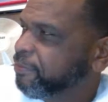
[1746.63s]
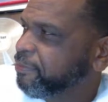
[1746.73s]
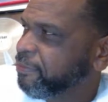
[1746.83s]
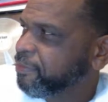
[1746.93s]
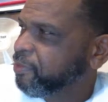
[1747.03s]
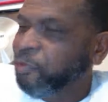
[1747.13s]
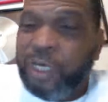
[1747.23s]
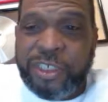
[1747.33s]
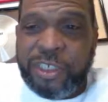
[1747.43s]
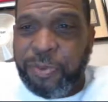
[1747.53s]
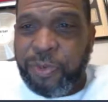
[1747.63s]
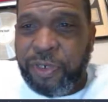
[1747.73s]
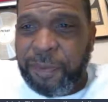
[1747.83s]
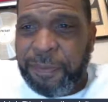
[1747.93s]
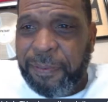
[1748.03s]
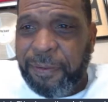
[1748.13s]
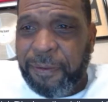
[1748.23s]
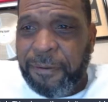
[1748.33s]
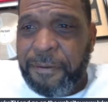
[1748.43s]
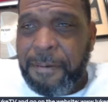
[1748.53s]
We are some brilliant people.
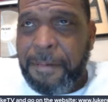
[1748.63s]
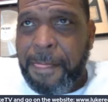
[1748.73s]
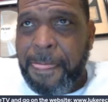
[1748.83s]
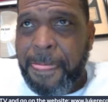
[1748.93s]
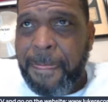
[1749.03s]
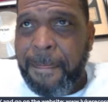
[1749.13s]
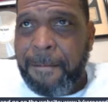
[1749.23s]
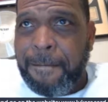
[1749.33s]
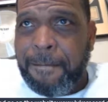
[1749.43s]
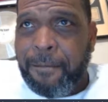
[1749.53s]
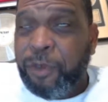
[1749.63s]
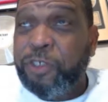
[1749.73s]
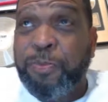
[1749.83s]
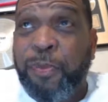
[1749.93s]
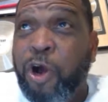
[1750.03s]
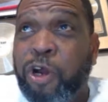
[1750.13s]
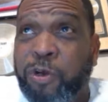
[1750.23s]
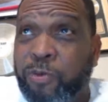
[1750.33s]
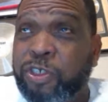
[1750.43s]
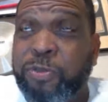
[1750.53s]
We're smart.
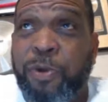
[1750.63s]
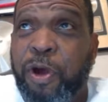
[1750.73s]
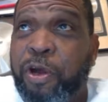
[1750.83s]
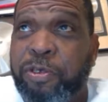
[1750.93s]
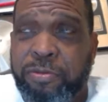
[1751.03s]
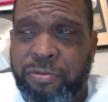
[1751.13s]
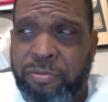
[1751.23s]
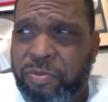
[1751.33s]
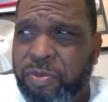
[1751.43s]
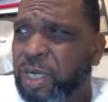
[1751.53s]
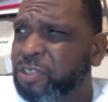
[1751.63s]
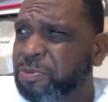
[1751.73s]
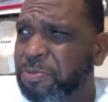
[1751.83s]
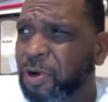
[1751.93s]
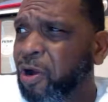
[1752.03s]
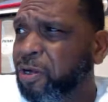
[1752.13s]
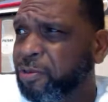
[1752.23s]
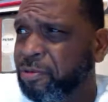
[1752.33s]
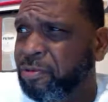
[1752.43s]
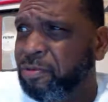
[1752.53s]
We are smart.
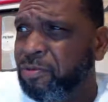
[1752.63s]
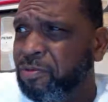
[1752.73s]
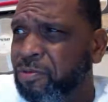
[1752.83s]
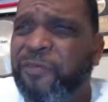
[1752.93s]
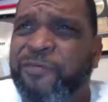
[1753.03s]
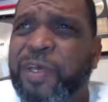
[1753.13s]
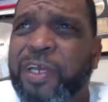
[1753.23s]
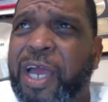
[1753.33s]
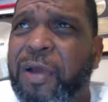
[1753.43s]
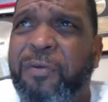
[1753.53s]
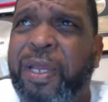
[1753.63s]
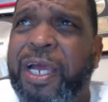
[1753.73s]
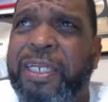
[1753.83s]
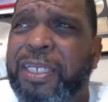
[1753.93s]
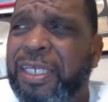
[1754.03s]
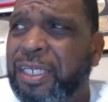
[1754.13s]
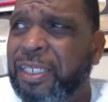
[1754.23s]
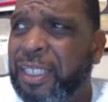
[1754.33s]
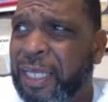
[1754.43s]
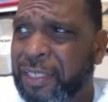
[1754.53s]
We can figure our way out of
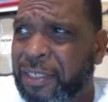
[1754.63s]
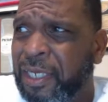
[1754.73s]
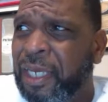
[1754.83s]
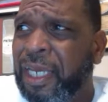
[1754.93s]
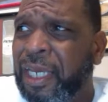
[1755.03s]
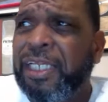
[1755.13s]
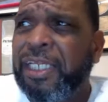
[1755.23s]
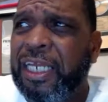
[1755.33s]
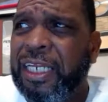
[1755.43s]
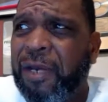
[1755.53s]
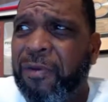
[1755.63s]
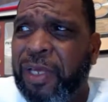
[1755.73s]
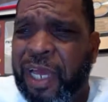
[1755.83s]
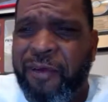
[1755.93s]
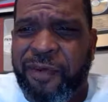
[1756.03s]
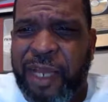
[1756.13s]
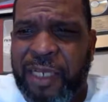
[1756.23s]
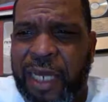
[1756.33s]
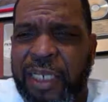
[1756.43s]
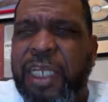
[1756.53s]
anything. Anything that we have right
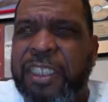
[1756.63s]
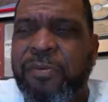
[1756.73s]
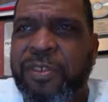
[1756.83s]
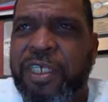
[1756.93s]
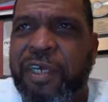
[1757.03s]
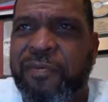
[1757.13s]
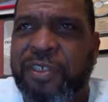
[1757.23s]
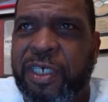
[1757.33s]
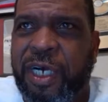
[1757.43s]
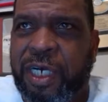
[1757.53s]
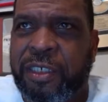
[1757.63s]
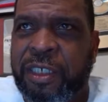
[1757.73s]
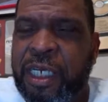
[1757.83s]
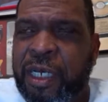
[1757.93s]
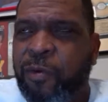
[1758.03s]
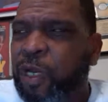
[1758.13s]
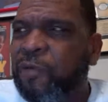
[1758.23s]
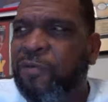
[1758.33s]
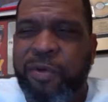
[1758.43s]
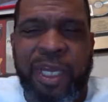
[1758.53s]
now, nothing was given to us.
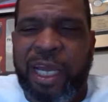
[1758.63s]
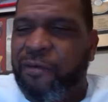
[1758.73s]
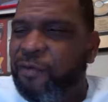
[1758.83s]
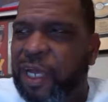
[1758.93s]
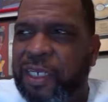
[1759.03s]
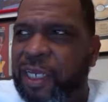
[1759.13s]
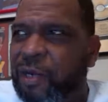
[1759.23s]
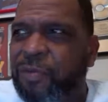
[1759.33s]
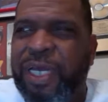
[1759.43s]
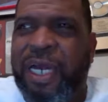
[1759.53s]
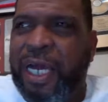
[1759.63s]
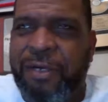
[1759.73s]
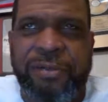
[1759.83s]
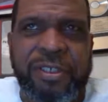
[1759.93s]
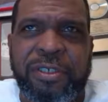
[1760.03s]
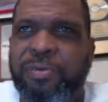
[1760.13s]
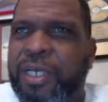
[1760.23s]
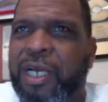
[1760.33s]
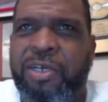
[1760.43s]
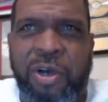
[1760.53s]
Whatever we have right now, we got houses, we
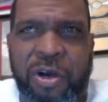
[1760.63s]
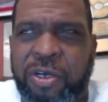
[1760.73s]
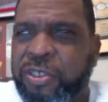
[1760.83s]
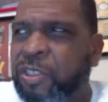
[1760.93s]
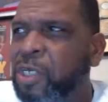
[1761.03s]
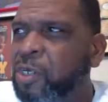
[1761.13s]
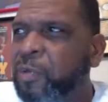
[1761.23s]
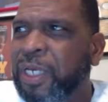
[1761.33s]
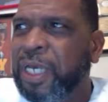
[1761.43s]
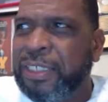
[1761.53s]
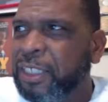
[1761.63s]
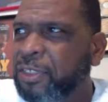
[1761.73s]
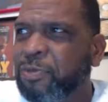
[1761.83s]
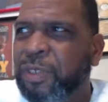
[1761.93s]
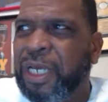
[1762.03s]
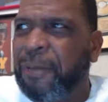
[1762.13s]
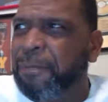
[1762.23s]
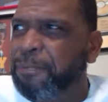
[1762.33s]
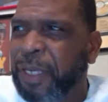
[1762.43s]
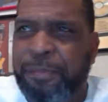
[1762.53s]
got cars, we got this, we
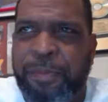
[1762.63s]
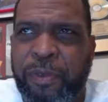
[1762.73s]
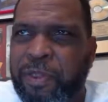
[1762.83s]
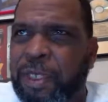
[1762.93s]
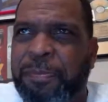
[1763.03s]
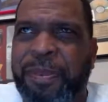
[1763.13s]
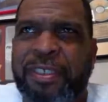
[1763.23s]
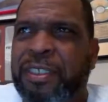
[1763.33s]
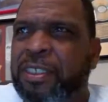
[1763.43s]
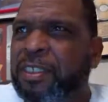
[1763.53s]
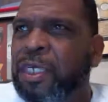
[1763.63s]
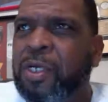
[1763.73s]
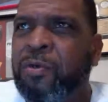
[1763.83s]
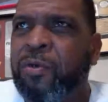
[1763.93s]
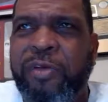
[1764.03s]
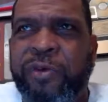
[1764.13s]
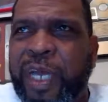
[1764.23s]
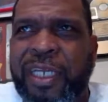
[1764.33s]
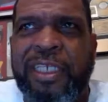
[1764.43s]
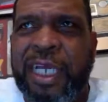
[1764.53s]
got big music business. We
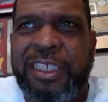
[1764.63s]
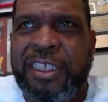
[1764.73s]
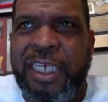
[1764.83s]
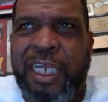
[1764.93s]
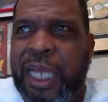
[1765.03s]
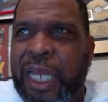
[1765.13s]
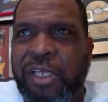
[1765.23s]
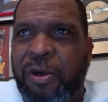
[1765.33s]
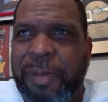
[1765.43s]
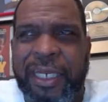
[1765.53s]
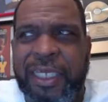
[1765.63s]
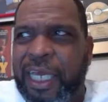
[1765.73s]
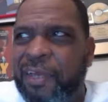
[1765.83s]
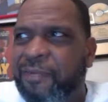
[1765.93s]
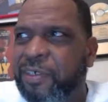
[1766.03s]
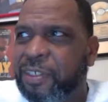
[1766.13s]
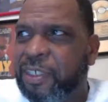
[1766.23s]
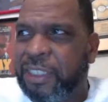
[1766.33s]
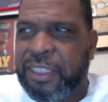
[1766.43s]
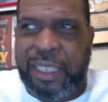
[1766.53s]
created that shit. Ain't nobody gave us
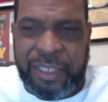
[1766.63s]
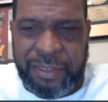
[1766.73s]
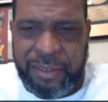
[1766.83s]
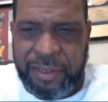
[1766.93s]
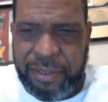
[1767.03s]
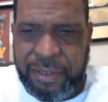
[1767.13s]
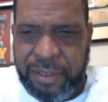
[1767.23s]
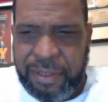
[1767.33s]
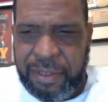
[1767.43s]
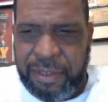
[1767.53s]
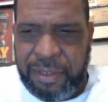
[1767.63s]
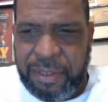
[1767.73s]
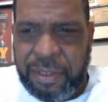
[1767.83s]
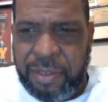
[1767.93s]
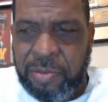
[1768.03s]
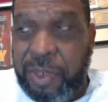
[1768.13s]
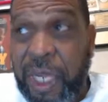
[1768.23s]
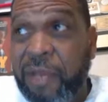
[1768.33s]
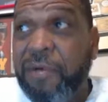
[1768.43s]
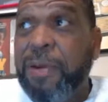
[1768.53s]
nothing. But
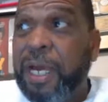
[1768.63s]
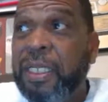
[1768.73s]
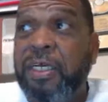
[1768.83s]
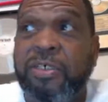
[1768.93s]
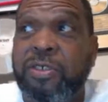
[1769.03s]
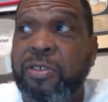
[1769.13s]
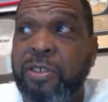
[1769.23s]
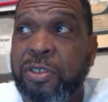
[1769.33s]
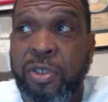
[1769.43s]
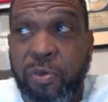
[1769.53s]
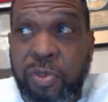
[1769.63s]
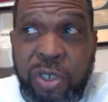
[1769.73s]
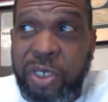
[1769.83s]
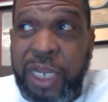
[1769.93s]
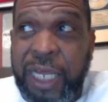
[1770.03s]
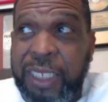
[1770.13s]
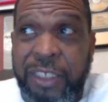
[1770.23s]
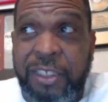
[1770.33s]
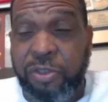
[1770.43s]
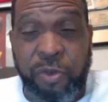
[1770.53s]
everybody else don't look like us,
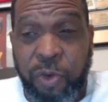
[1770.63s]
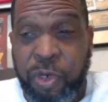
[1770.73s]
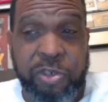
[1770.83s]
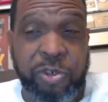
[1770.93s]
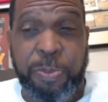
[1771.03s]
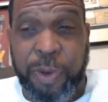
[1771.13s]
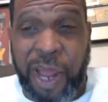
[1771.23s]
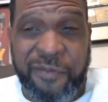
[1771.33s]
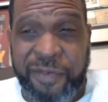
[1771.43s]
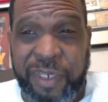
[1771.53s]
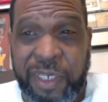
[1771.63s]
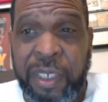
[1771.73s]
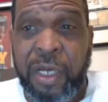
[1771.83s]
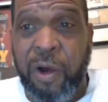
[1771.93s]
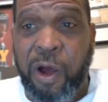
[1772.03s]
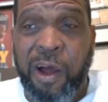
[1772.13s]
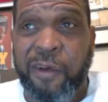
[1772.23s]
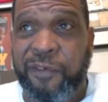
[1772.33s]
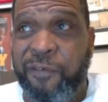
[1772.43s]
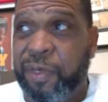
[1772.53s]
the ones who are profiting off of it.